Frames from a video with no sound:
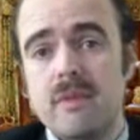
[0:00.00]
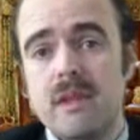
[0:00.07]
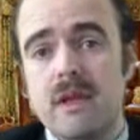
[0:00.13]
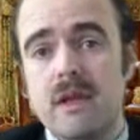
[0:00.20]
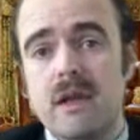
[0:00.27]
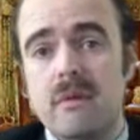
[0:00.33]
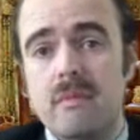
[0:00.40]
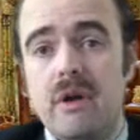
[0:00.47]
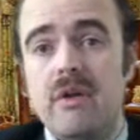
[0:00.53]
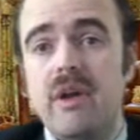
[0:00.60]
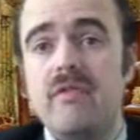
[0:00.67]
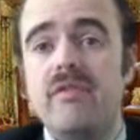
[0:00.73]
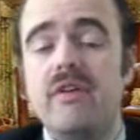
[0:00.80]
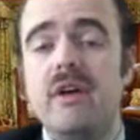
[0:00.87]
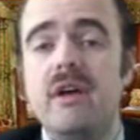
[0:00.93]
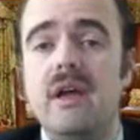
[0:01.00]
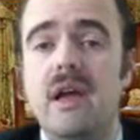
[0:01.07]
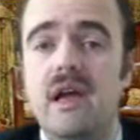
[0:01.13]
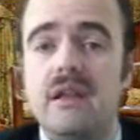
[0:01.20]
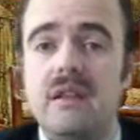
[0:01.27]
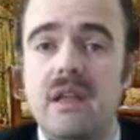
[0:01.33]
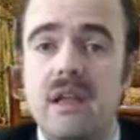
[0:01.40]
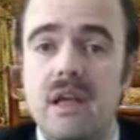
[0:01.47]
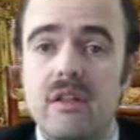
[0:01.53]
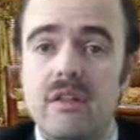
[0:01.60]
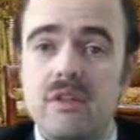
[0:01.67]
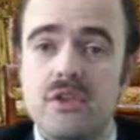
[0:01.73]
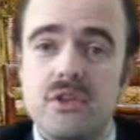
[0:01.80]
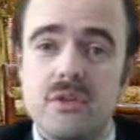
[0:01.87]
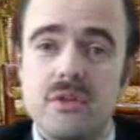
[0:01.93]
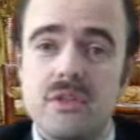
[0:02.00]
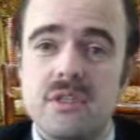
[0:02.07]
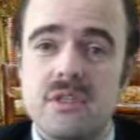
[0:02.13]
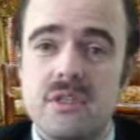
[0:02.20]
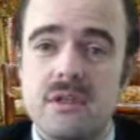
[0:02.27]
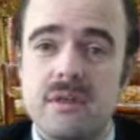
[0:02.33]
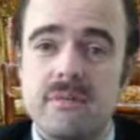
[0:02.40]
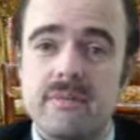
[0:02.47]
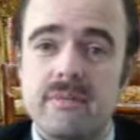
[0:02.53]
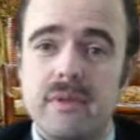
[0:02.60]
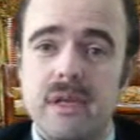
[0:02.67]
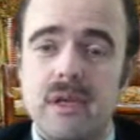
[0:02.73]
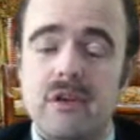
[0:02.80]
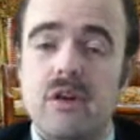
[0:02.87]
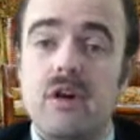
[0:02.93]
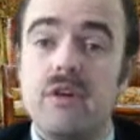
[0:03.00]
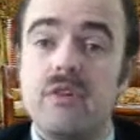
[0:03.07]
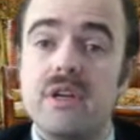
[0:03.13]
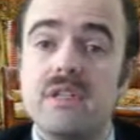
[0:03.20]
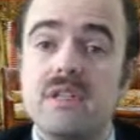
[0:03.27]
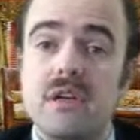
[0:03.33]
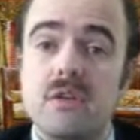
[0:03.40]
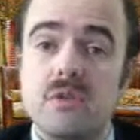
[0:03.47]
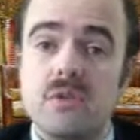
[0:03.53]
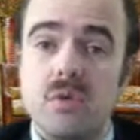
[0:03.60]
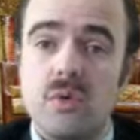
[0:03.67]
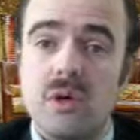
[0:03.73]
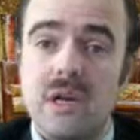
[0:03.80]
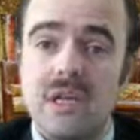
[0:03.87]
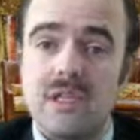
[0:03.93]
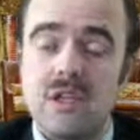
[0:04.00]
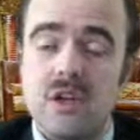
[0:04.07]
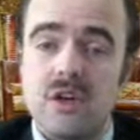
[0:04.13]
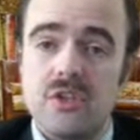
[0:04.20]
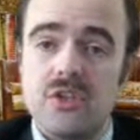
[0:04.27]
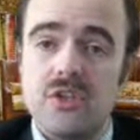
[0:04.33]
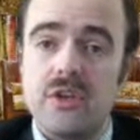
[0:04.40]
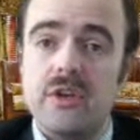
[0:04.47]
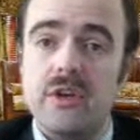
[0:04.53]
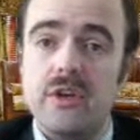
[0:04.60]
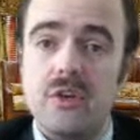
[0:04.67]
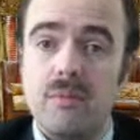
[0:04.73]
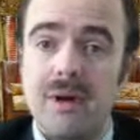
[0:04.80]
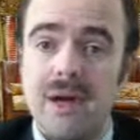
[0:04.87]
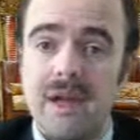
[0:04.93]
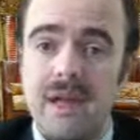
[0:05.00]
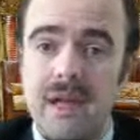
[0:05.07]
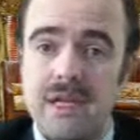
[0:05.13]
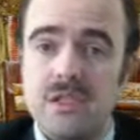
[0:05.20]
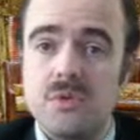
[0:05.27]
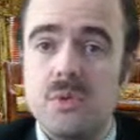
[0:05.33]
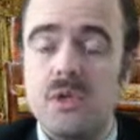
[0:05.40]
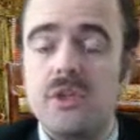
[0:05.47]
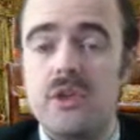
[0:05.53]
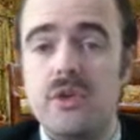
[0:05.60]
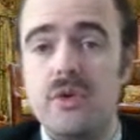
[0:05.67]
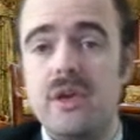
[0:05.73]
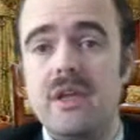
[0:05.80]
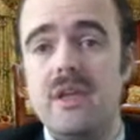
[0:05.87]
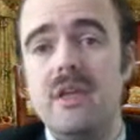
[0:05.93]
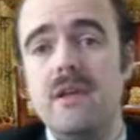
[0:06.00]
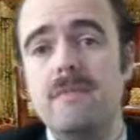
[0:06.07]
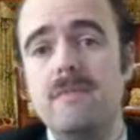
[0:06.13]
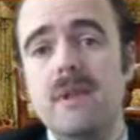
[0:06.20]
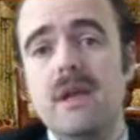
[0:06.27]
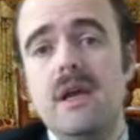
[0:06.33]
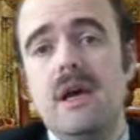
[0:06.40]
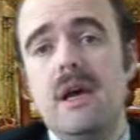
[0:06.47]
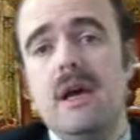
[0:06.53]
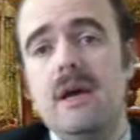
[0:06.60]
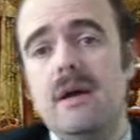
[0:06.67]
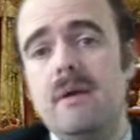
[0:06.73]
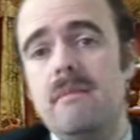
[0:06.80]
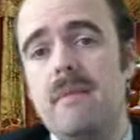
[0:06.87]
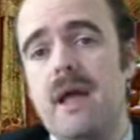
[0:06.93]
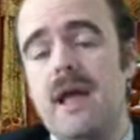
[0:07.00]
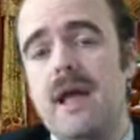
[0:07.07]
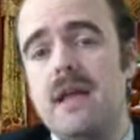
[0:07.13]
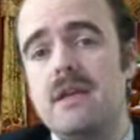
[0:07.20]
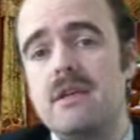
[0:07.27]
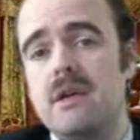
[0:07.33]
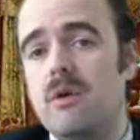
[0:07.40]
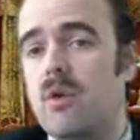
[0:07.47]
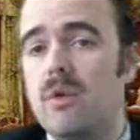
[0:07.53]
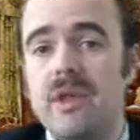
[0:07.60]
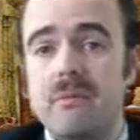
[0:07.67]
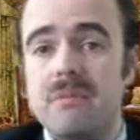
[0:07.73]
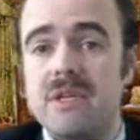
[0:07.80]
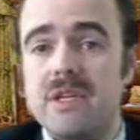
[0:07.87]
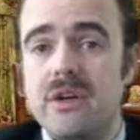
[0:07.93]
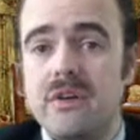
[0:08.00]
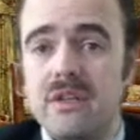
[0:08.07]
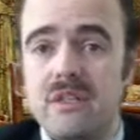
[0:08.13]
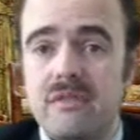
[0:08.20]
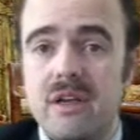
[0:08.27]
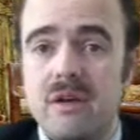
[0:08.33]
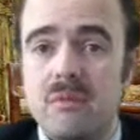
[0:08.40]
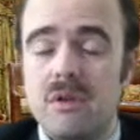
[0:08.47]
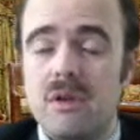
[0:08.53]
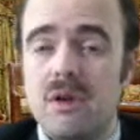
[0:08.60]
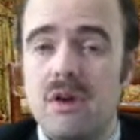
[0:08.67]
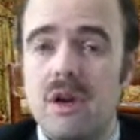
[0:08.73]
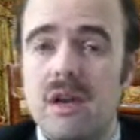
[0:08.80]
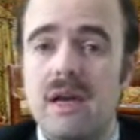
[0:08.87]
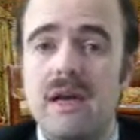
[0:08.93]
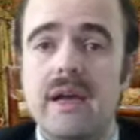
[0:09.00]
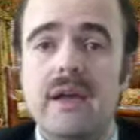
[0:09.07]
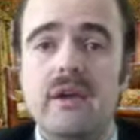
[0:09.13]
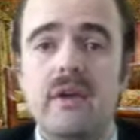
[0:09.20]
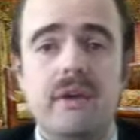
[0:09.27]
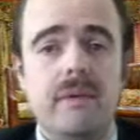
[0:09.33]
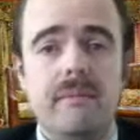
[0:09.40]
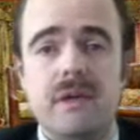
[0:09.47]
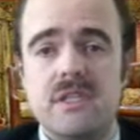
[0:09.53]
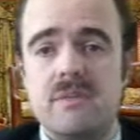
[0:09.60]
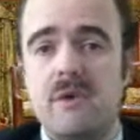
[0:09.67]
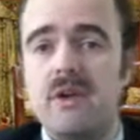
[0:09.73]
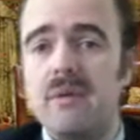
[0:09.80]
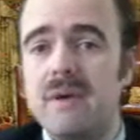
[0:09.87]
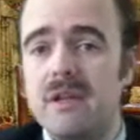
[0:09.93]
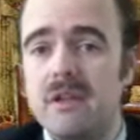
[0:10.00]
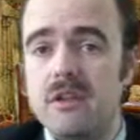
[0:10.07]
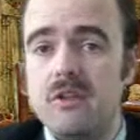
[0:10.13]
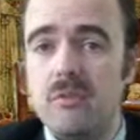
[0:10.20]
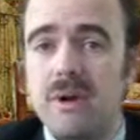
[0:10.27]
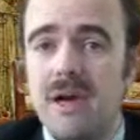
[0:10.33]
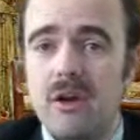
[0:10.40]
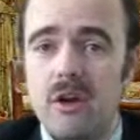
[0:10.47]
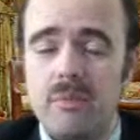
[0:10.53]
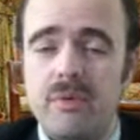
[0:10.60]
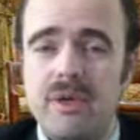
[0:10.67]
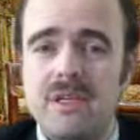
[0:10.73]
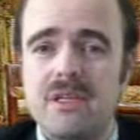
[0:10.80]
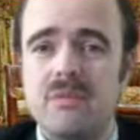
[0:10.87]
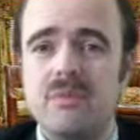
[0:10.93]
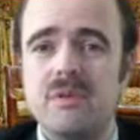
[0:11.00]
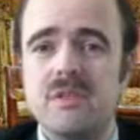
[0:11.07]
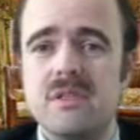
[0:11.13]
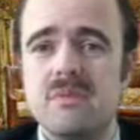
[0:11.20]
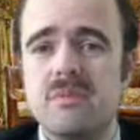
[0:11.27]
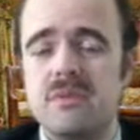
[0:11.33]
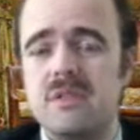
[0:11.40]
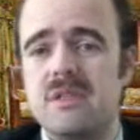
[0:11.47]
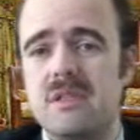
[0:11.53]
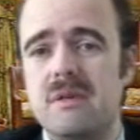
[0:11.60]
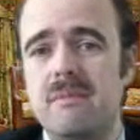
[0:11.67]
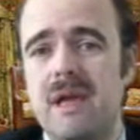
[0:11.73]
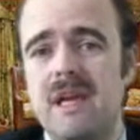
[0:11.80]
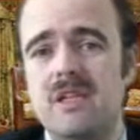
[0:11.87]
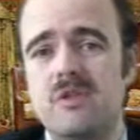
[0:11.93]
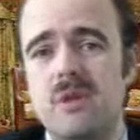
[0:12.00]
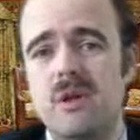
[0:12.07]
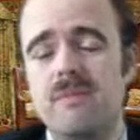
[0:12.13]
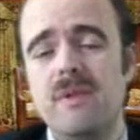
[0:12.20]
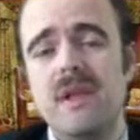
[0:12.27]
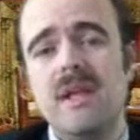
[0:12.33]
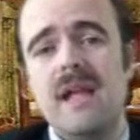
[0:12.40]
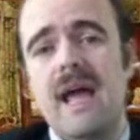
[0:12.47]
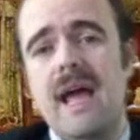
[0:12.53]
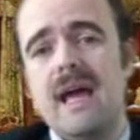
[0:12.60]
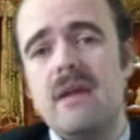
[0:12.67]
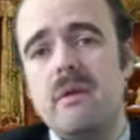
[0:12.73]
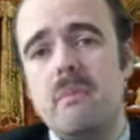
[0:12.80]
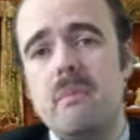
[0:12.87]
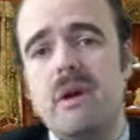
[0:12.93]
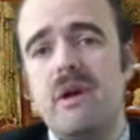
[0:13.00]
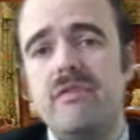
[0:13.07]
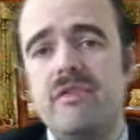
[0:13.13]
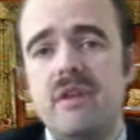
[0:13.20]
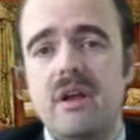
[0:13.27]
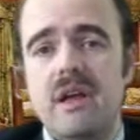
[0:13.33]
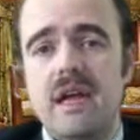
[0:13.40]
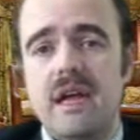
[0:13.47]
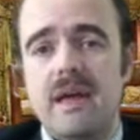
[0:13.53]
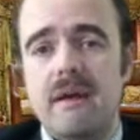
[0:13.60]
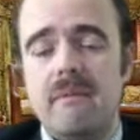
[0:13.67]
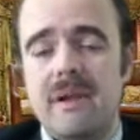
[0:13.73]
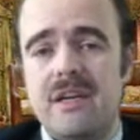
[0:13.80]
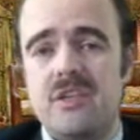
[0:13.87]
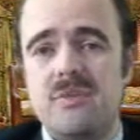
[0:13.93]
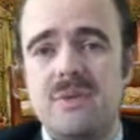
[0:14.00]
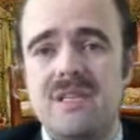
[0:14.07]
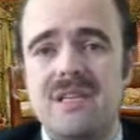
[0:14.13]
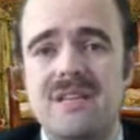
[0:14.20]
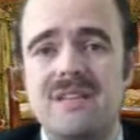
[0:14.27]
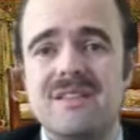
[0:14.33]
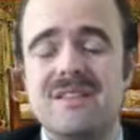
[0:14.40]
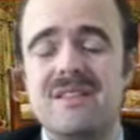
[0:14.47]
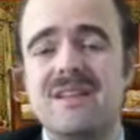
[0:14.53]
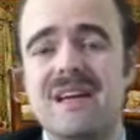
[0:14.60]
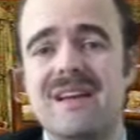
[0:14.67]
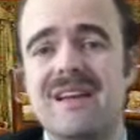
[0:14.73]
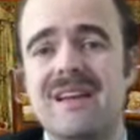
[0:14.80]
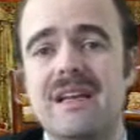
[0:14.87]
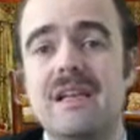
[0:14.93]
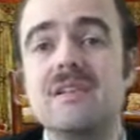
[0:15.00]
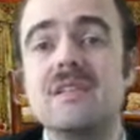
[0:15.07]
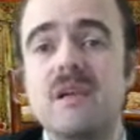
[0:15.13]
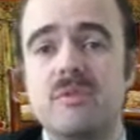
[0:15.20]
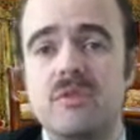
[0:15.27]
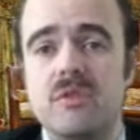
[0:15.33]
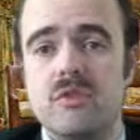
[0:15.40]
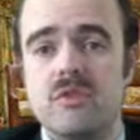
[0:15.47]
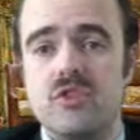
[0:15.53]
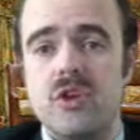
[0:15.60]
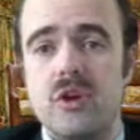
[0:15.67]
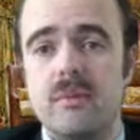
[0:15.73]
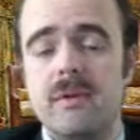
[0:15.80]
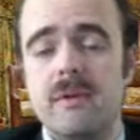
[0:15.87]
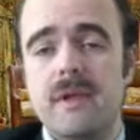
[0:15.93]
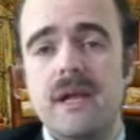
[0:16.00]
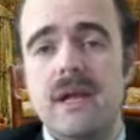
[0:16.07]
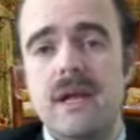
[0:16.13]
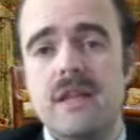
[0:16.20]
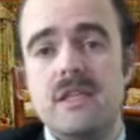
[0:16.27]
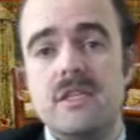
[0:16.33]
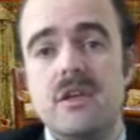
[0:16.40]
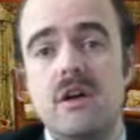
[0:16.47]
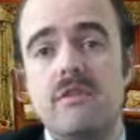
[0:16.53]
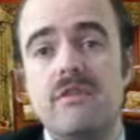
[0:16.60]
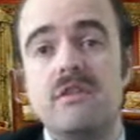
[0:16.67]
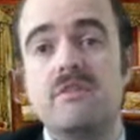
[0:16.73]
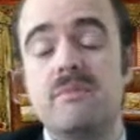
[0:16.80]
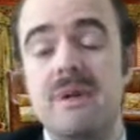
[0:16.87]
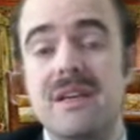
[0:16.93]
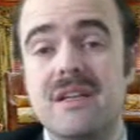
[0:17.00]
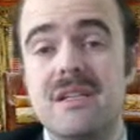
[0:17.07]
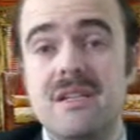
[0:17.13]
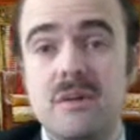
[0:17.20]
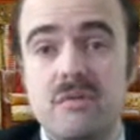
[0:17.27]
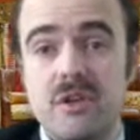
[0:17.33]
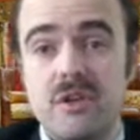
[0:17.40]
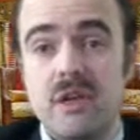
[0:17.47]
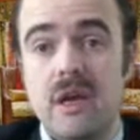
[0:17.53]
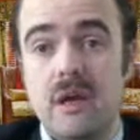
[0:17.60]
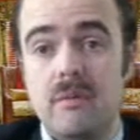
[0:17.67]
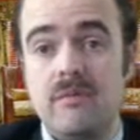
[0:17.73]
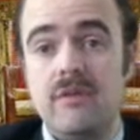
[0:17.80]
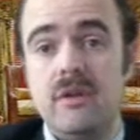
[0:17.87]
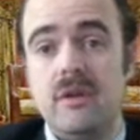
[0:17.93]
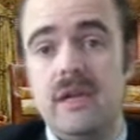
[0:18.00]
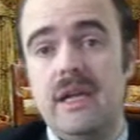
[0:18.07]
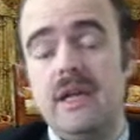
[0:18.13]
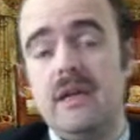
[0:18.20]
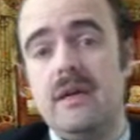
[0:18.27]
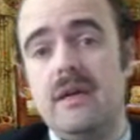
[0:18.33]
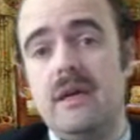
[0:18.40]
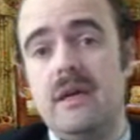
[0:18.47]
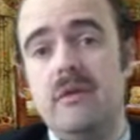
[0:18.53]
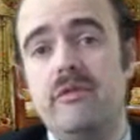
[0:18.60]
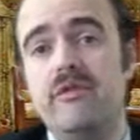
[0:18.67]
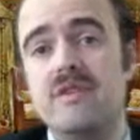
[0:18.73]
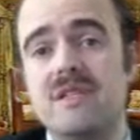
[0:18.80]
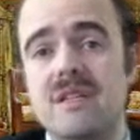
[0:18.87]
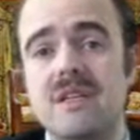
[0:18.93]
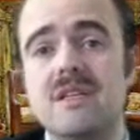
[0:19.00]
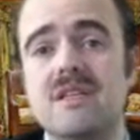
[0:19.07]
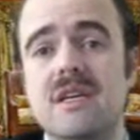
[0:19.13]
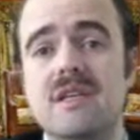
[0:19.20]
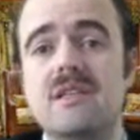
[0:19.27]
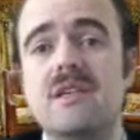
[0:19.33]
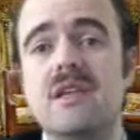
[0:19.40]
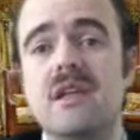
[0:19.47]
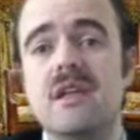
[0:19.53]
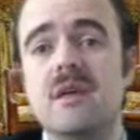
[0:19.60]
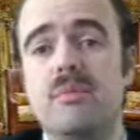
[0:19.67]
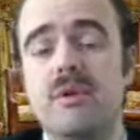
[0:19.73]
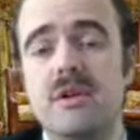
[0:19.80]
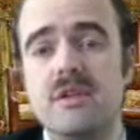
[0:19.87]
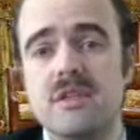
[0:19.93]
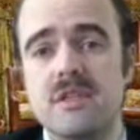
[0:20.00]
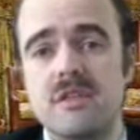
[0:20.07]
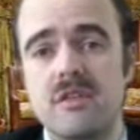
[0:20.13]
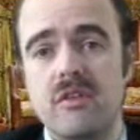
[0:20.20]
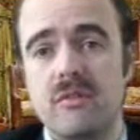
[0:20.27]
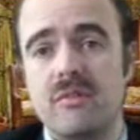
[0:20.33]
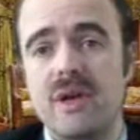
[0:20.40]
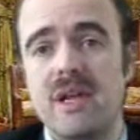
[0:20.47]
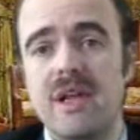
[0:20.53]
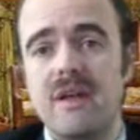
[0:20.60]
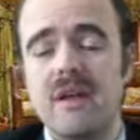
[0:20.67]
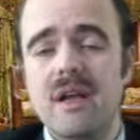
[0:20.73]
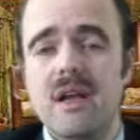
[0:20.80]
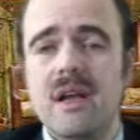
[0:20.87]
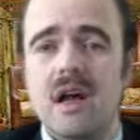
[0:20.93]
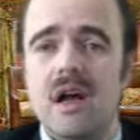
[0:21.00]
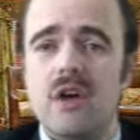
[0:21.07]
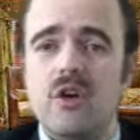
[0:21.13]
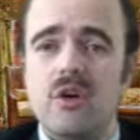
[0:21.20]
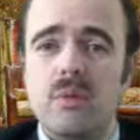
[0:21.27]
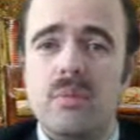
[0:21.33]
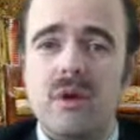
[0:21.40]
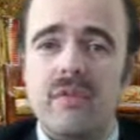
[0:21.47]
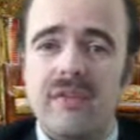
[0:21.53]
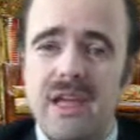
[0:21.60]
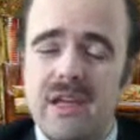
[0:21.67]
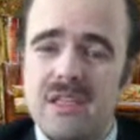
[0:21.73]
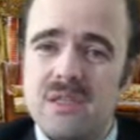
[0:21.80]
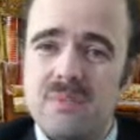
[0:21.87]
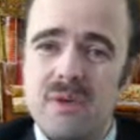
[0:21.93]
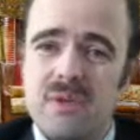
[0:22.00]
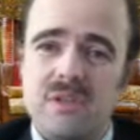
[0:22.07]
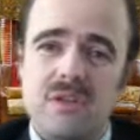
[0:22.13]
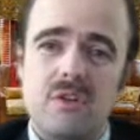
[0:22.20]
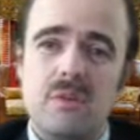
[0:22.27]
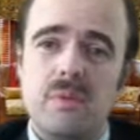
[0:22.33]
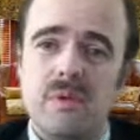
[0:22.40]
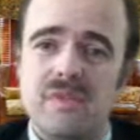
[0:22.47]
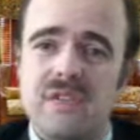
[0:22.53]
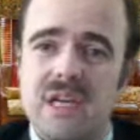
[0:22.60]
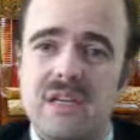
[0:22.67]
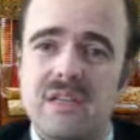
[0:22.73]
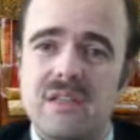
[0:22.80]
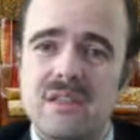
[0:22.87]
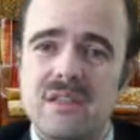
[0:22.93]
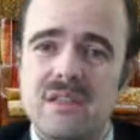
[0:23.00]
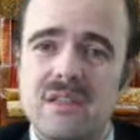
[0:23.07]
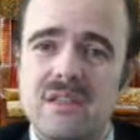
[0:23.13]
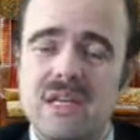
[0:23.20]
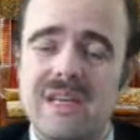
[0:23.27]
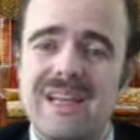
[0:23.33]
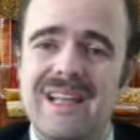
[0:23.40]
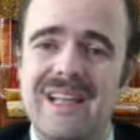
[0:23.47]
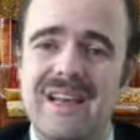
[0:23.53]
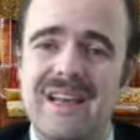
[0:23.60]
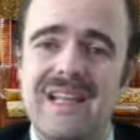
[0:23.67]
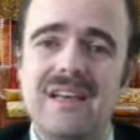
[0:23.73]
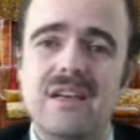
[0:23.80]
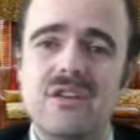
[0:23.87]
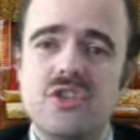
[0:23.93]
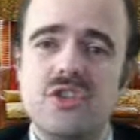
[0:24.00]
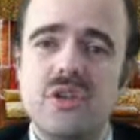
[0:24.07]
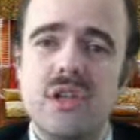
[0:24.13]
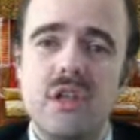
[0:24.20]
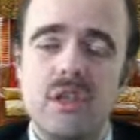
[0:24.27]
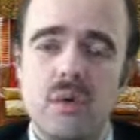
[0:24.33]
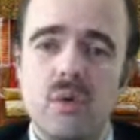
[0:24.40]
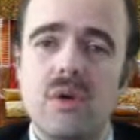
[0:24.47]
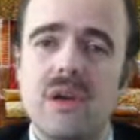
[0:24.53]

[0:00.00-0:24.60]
Marefa at the Health Insurance Congress that was organized last year in Dubai as well, UAE, and all that material is available online. I spoke about the Dubai operating principles as well, and Marefa Management has done an exceptional job, and the staff has been exceptionally helpful in facilitating the process of bringing a group of experts, a group of scientists and industry thought